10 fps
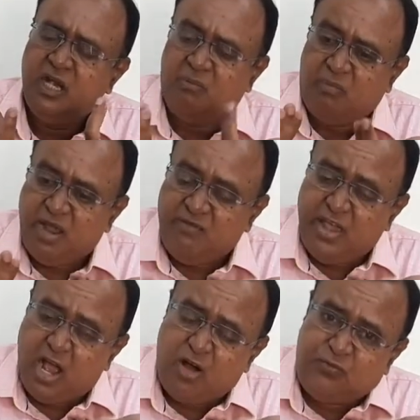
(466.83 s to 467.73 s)
By way
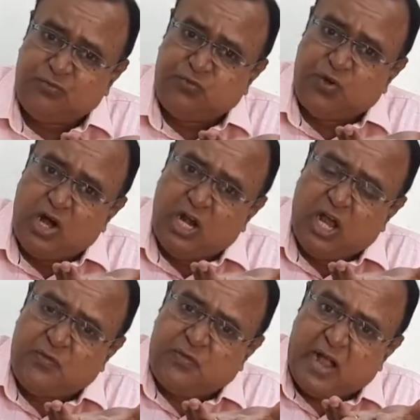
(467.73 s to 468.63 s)
of
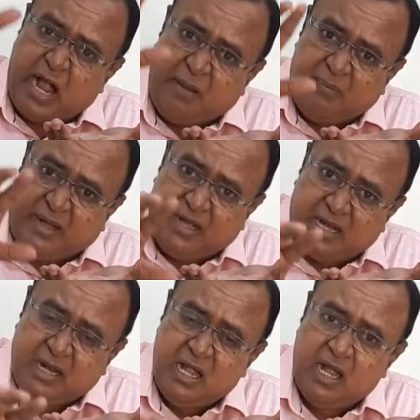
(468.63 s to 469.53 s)
fall of
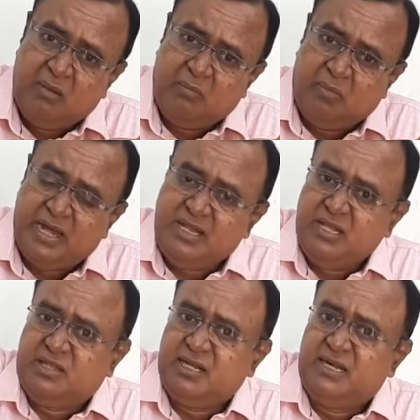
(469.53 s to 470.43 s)
hammer, by
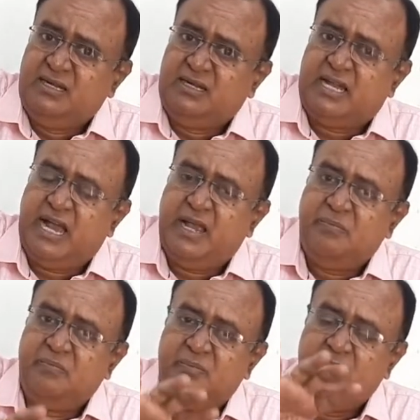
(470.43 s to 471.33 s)
the third
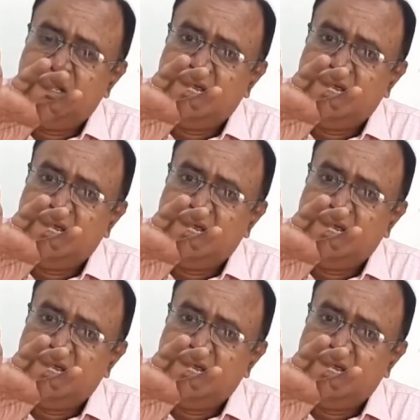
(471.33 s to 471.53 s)
time,